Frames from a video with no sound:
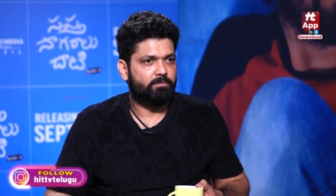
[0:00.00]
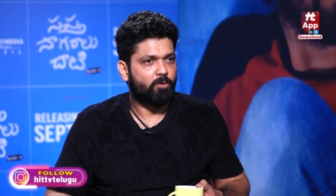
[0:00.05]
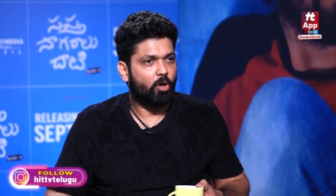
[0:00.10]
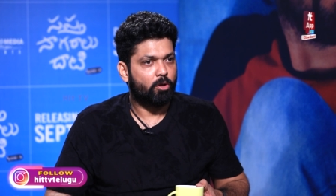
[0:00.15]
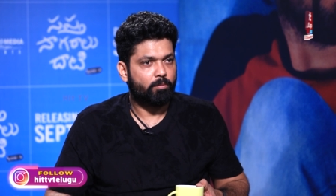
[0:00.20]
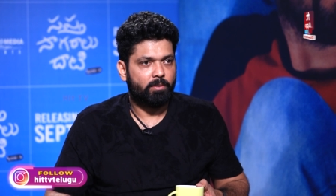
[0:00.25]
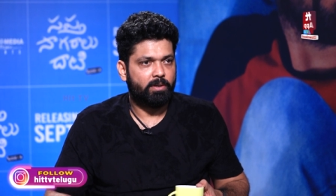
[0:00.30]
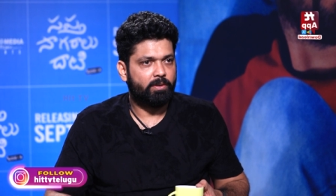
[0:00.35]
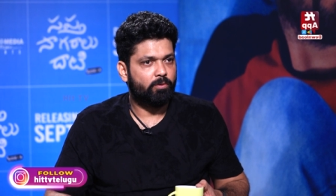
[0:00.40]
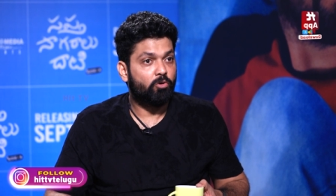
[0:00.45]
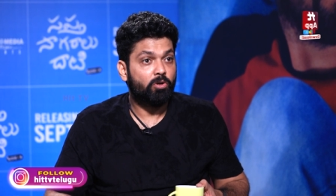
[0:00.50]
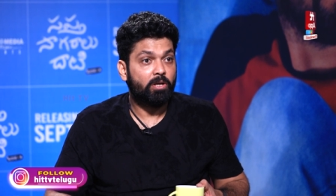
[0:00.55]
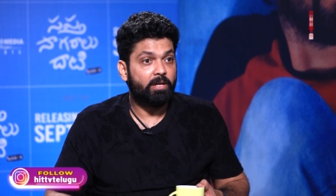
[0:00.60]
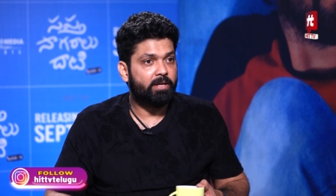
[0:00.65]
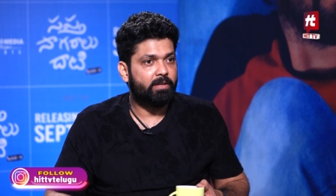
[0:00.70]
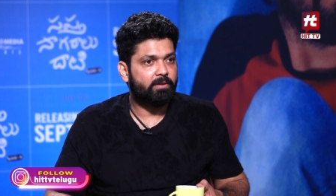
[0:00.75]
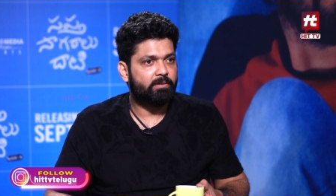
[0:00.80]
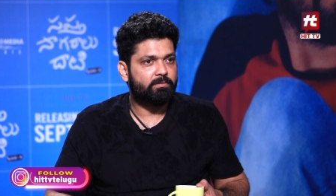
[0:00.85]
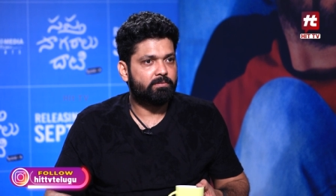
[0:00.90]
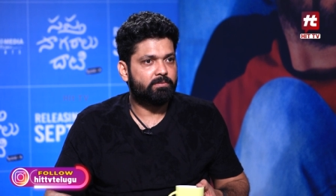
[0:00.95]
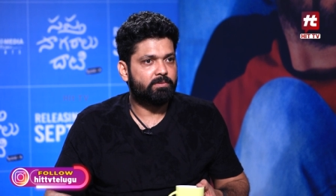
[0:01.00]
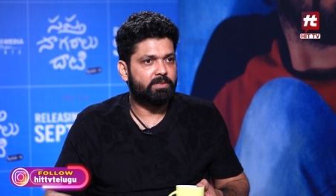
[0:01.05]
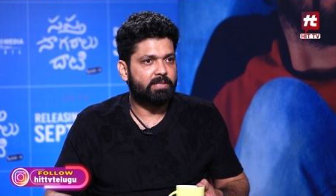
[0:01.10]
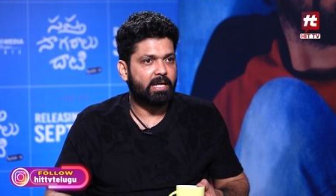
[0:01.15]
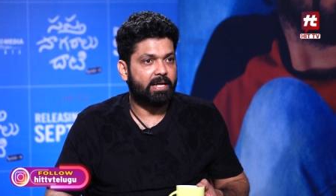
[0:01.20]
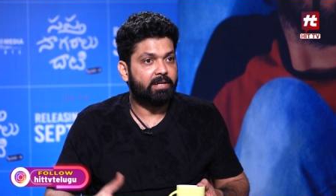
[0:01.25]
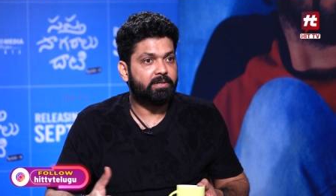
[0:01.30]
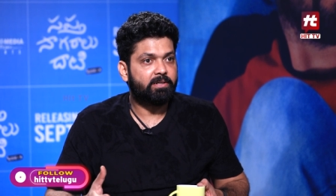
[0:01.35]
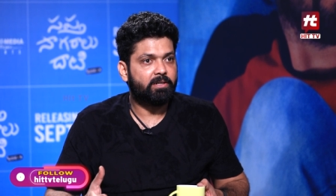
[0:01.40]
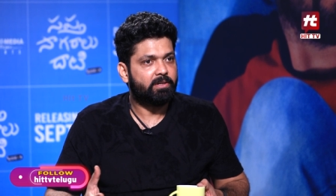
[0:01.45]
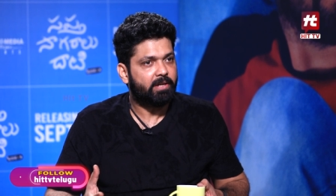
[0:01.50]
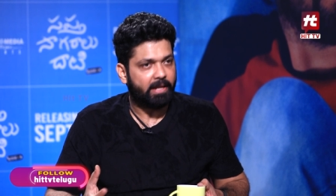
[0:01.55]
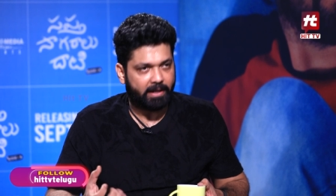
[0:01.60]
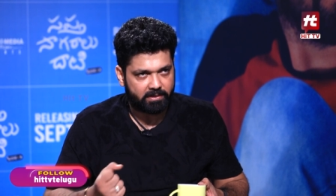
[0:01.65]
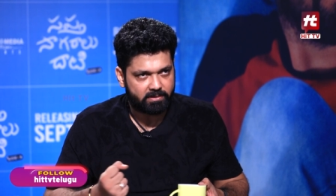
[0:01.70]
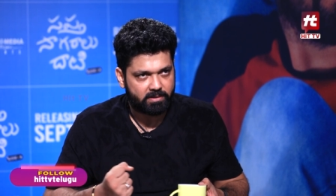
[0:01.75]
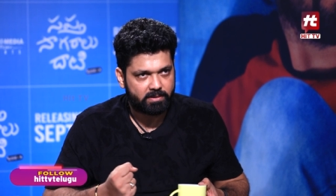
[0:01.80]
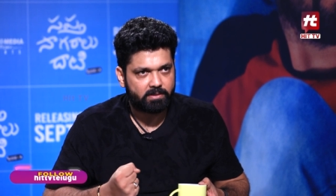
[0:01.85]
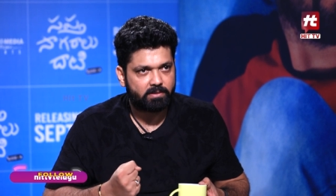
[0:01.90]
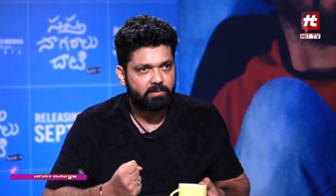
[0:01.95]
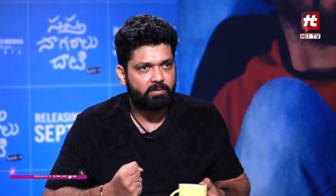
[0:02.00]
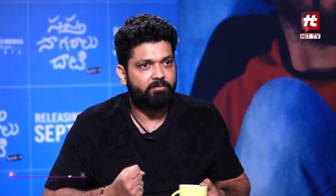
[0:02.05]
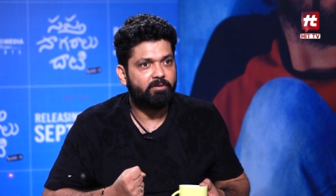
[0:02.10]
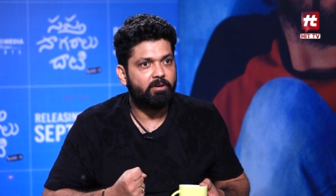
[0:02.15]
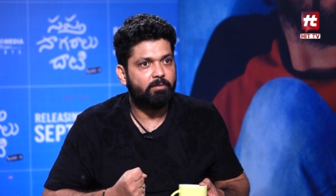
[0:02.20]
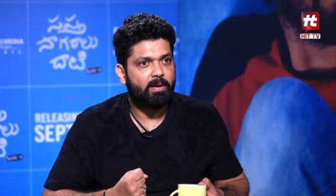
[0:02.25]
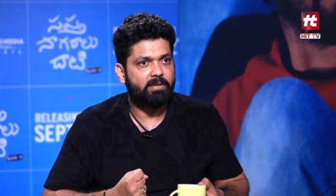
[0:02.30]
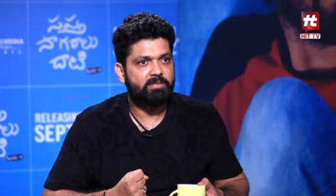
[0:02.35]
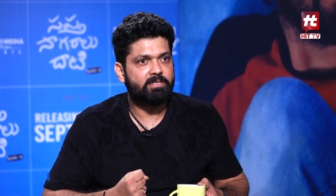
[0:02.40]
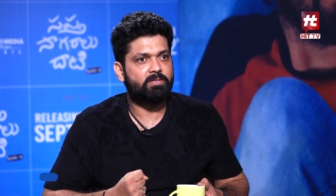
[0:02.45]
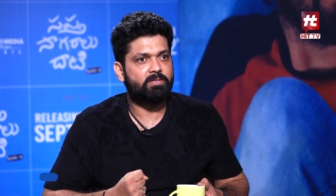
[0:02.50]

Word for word: Normally, only the director takes the film as his,